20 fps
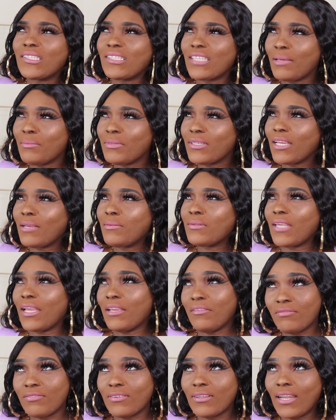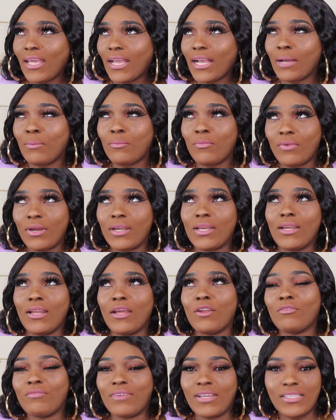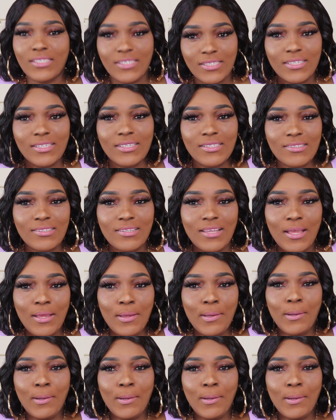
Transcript: sometimes I feel like I'm running out of ideas,